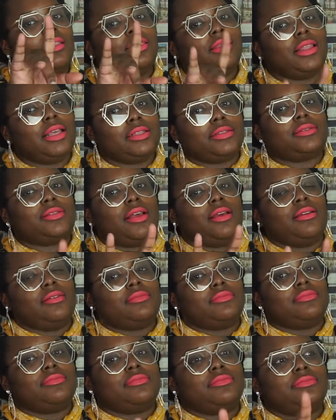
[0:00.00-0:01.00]
listen,
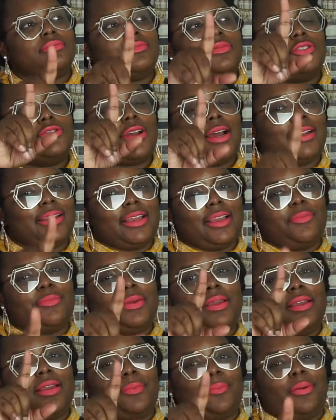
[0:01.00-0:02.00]
trying to get
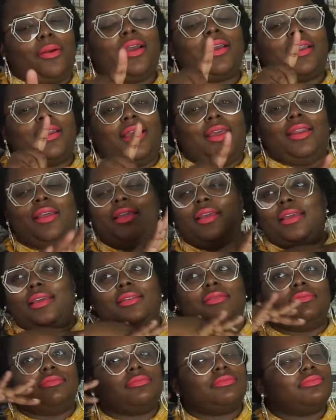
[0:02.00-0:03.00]
me impregnated
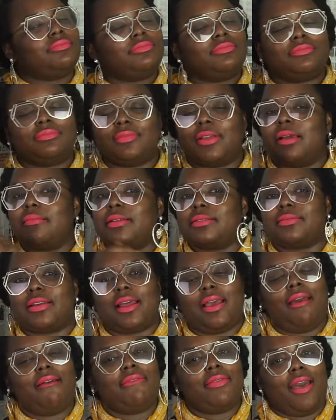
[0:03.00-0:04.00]
and I'm not
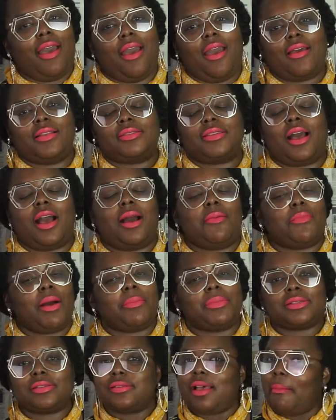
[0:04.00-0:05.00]
trying to have that. It's a hot
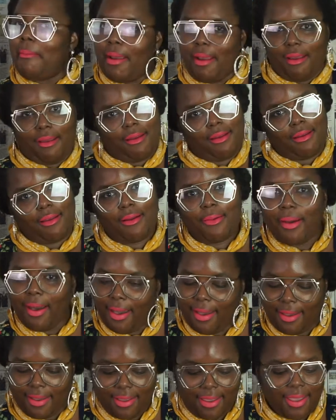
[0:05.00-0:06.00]
mama summer,
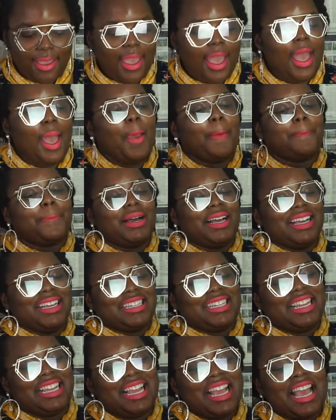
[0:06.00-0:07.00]
okay?
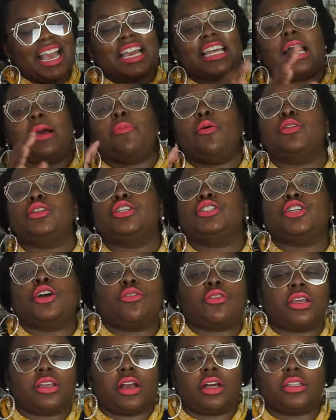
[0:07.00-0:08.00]
But, and I'm only
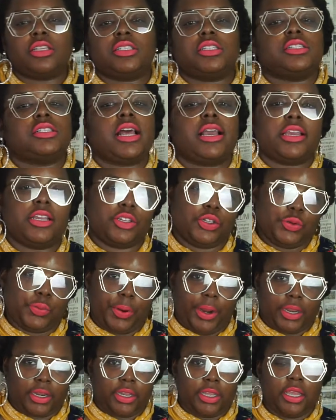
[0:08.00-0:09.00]
joking, y'all. This does not get you
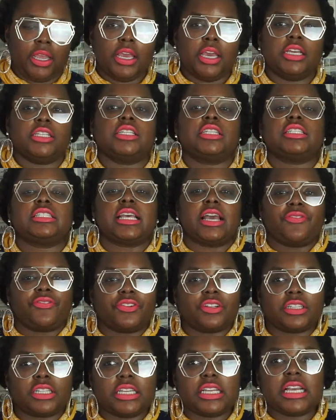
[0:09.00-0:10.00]
pregnant. It just
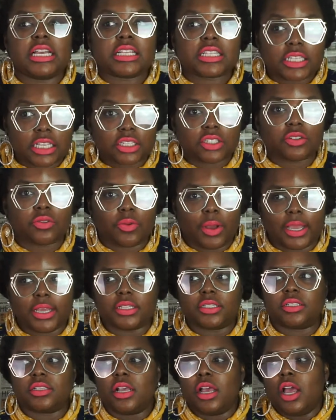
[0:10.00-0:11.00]
definitely
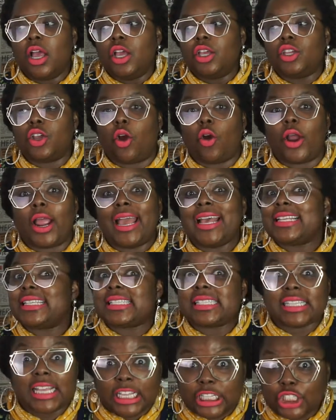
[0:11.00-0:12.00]
accentuates your
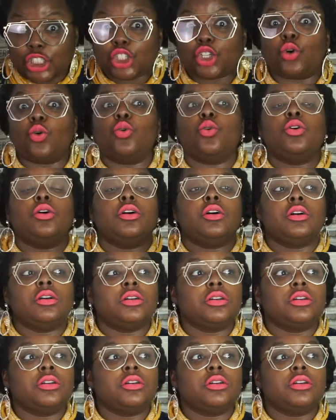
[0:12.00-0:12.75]
essential